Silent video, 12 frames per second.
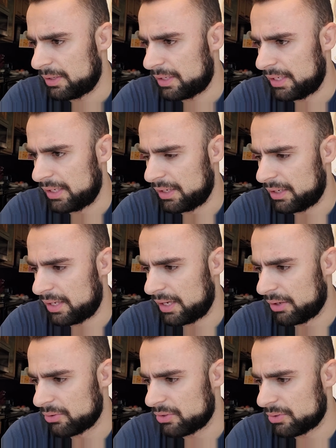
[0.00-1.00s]
King
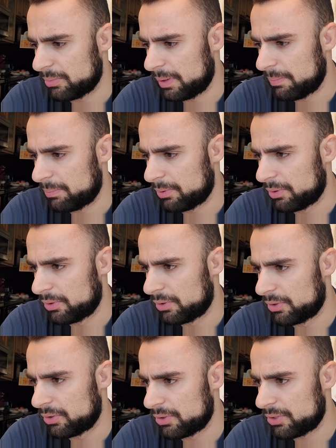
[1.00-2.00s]
Council
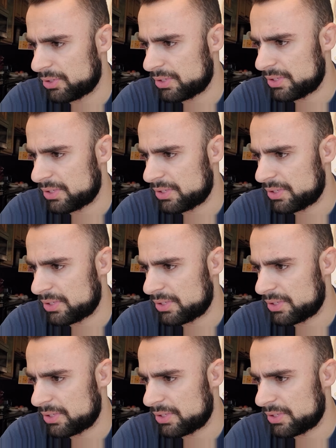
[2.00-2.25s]
members,